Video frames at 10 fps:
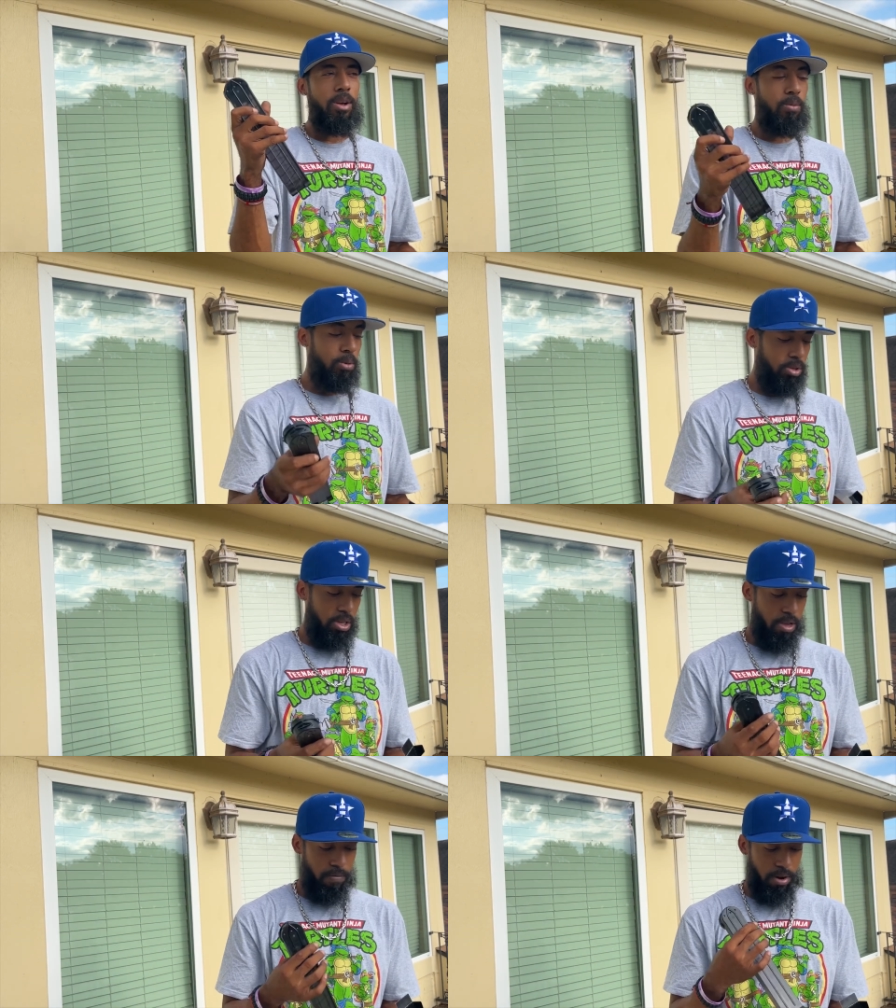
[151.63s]
We'll
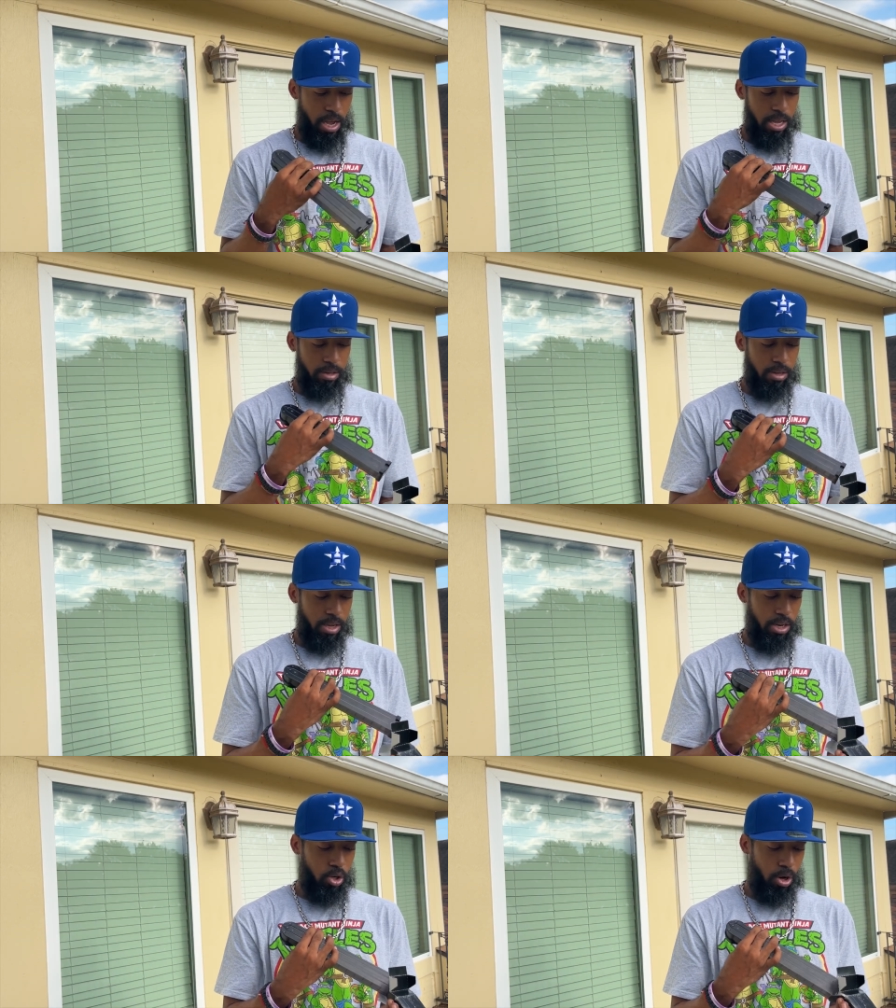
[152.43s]
see if it has
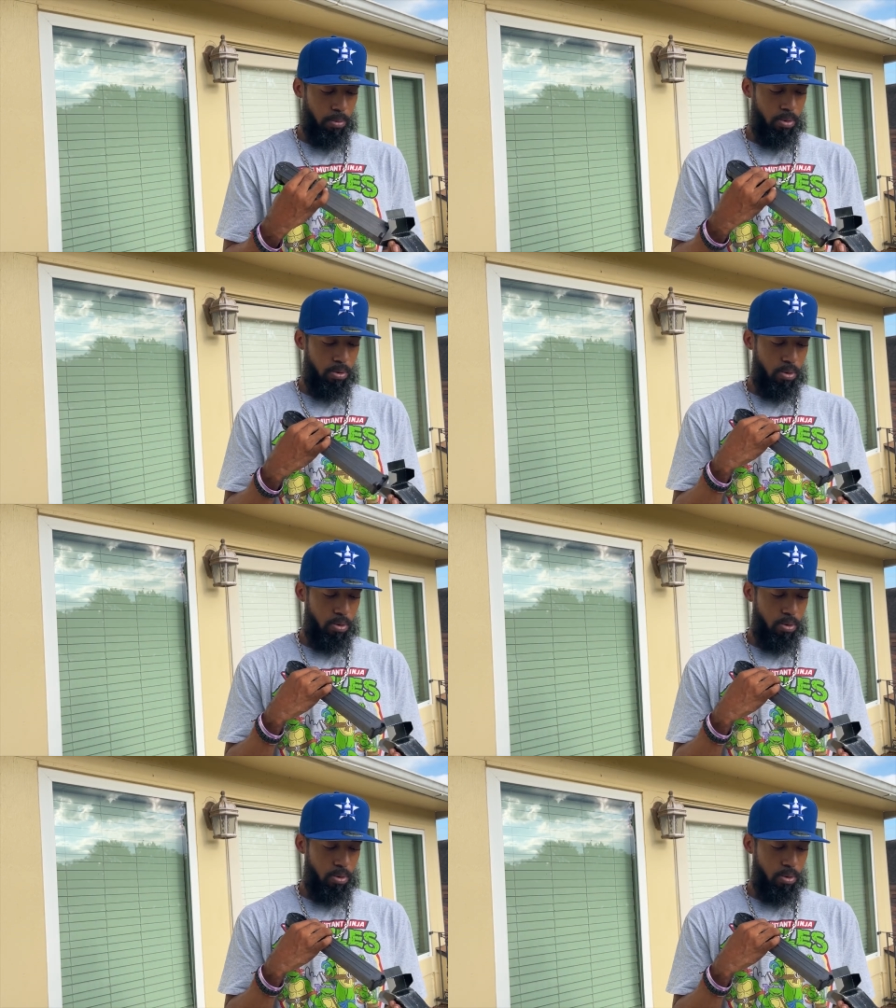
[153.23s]
any trouble